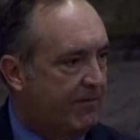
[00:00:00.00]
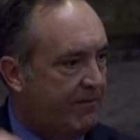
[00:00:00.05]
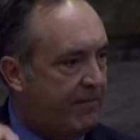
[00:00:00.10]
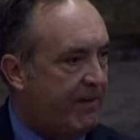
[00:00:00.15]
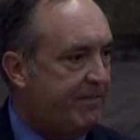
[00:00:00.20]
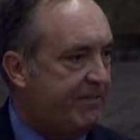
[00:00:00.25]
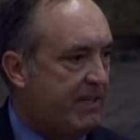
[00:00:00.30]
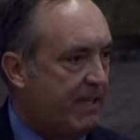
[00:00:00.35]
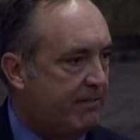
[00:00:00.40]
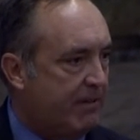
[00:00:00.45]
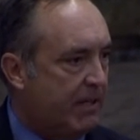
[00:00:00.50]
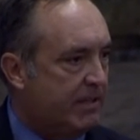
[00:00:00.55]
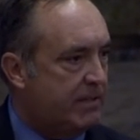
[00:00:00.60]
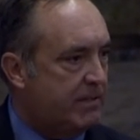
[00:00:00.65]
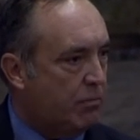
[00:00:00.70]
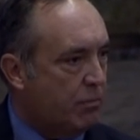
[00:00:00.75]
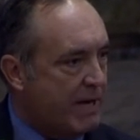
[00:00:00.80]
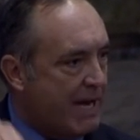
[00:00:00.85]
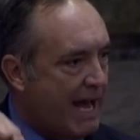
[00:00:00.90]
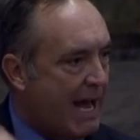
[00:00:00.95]
The 50 of
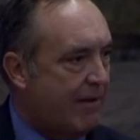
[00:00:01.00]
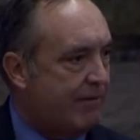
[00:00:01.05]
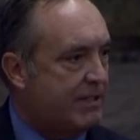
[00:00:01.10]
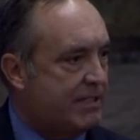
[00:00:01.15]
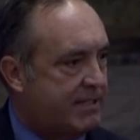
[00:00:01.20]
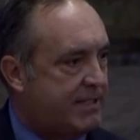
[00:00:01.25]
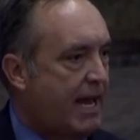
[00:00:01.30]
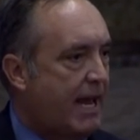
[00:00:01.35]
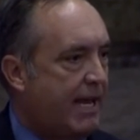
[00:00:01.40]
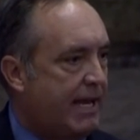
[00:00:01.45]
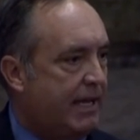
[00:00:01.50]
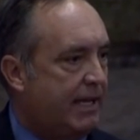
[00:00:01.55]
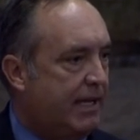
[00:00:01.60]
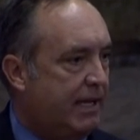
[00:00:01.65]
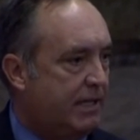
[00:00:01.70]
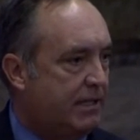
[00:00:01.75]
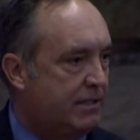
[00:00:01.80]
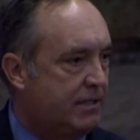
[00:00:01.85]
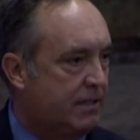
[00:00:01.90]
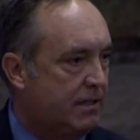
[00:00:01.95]
us, we have a say
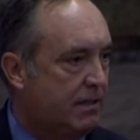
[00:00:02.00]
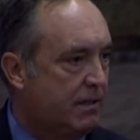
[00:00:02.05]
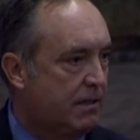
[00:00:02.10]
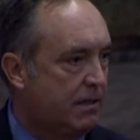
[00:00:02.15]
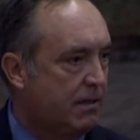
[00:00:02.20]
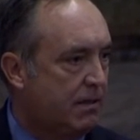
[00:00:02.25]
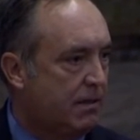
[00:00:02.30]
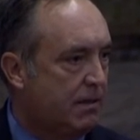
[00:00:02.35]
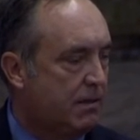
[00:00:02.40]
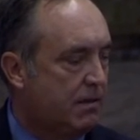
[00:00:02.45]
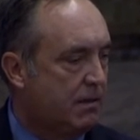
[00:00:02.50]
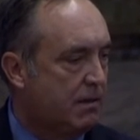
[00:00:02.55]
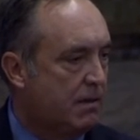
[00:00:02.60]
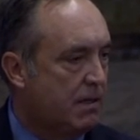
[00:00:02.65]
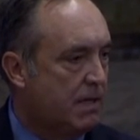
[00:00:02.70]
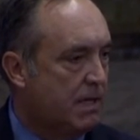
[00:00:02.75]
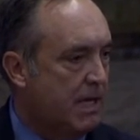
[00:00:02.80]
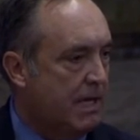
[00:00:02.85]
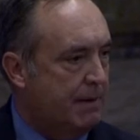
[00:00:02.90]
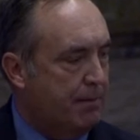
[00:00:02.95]
in this.
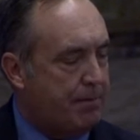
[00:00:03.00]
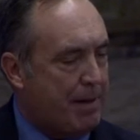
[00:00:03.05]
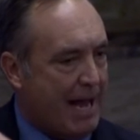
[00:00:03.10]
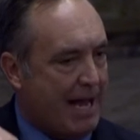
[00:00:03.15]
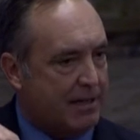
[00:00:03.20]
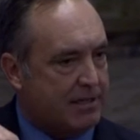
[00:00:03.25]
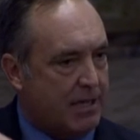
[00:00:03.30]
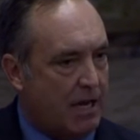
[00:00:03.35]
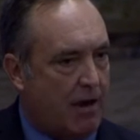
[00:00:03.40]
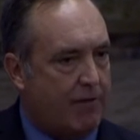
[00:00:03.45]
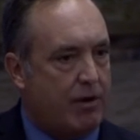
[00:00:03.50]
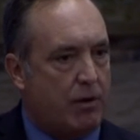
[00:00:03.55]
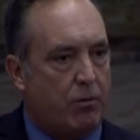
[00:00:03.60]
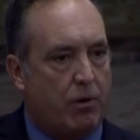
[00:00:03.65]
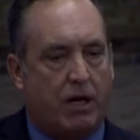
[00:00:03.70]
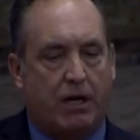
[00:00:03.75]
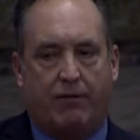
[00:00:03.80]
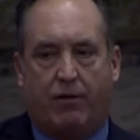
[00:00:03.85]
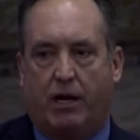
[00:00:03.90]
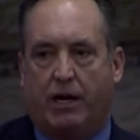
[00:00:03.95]
It impacts every
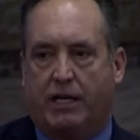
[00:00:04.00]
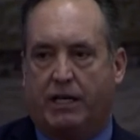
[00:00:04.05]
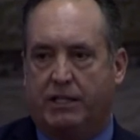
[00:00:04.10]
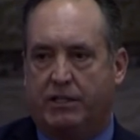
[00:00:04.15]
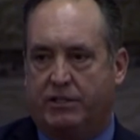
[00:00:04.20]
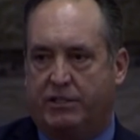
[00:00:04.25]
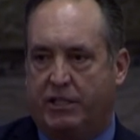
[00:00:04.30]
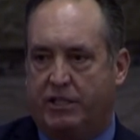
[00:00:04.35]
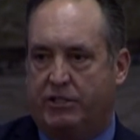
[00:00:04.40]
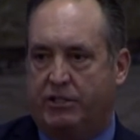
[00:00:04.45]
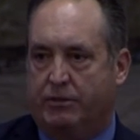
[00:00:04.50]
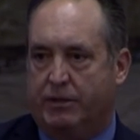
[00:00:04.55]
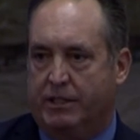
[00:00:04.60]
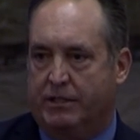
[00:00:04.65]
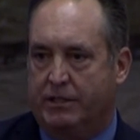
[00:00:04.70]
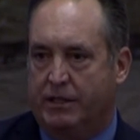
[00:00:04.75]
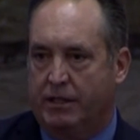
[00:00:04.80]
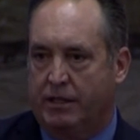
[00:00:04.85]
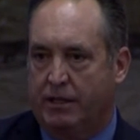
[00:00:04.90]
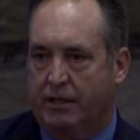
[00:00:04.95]
one of our
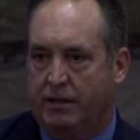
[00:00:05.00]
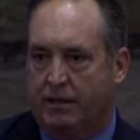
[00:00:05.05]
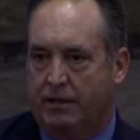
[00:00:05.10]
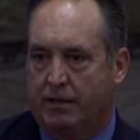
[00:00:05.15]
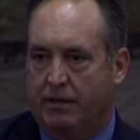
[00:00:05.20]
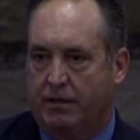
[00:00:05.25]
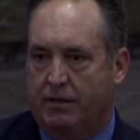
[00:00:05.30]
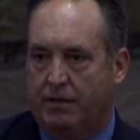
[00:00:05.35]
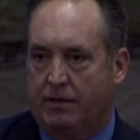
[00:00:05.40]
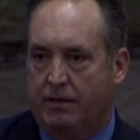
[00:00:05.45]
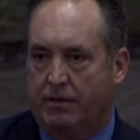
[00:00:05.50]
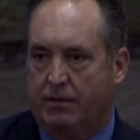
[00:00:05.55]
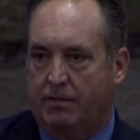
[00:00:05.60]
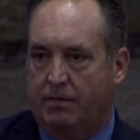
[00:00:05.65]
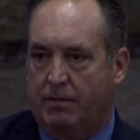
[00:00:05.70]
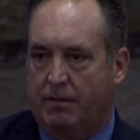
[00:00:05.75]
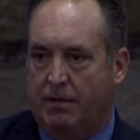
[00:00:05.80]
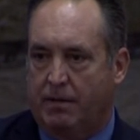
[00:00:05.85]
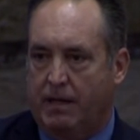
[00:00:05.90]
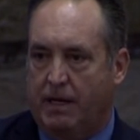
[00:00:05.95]
constituents.
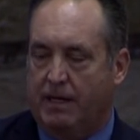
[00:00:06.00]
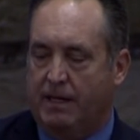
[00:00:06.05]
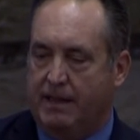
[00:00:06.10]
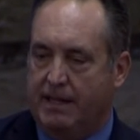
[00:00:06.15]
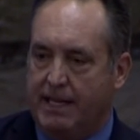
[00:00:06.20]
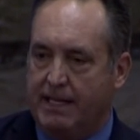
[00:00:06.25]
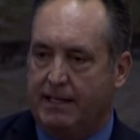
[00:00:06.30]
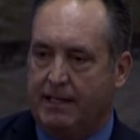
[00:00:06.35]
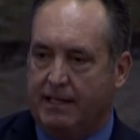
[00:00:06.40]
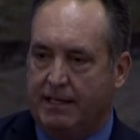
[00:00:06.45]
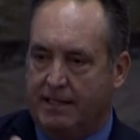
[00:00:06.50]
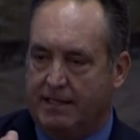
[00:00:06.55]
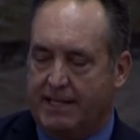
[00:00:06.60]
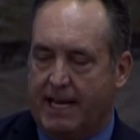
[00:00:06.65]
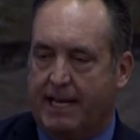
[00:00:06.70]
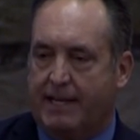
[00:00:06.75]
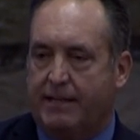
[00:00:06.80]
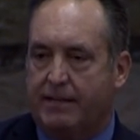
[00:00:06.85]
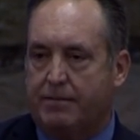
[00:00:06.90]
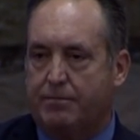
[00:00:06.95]
And to think that the
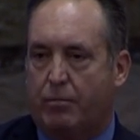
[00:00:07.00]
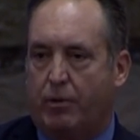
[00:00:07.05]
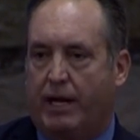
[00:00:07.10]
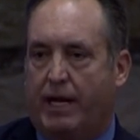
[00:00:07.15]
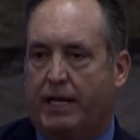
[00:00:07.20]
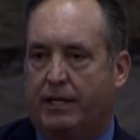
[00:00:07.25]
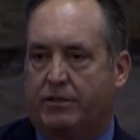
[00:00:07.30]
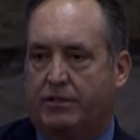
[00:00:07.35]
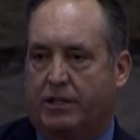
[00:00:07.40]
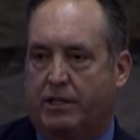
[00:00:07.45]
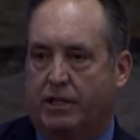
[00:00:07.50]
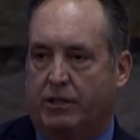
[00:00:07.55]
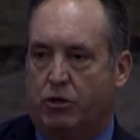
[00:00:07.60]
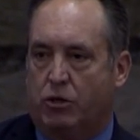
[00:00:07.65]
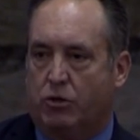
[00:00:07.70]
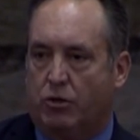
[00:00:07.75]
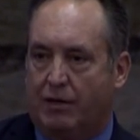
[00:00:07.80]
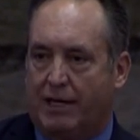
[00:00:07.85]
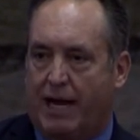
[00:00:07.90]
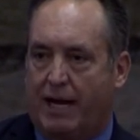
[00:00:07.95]
executive branch
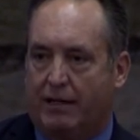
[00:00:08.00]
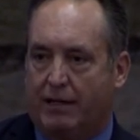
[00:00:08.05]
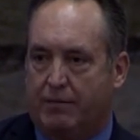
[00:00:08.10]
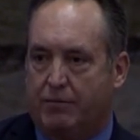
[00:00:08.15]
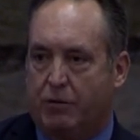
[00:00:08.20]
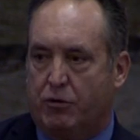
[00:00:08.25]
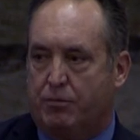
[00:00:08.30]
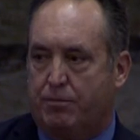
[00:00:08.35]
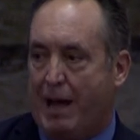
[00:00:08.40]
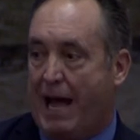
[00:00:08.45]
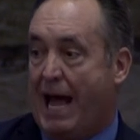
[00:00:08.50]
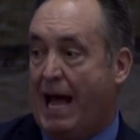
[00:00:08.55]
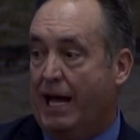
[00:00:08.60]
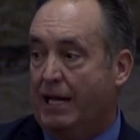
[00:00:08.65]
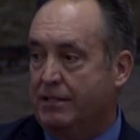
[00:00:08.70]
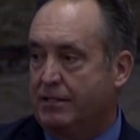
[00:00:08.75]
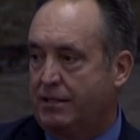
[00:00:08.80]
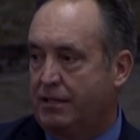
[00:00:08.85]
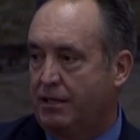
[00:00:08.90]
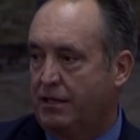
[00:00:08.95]
can unilaterally move
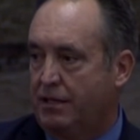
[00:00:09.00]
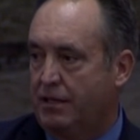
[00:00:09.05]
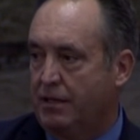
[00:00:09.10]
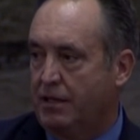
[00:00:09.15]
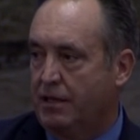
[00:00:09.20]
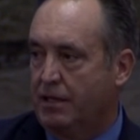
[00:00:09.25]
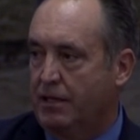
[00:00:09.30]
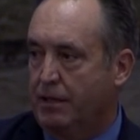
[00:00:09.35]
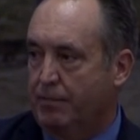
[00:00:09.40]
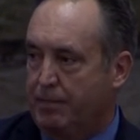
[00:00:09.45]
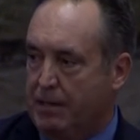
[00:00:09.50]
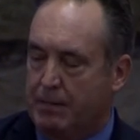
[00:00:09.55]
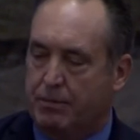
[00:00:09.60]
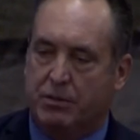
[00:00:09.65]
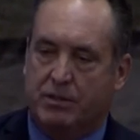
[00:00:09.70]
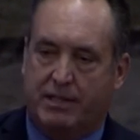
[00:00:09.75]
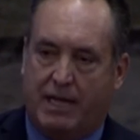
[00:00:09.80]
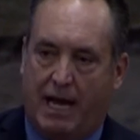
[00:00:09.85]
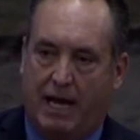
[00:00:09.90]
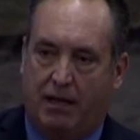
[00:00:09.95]
past the
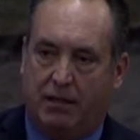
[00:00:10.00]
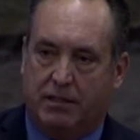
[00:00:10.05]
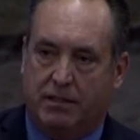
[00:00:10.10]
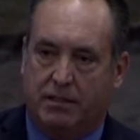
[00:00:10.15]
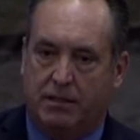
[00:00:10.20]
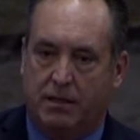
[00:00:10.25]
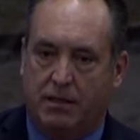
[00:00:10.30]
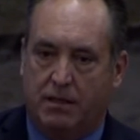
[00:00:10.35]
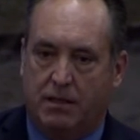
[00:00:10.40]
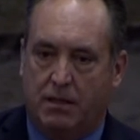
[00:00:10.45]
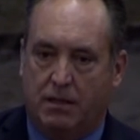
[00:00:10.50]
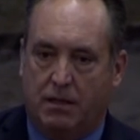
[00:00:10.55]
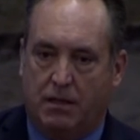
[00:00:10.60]
people's house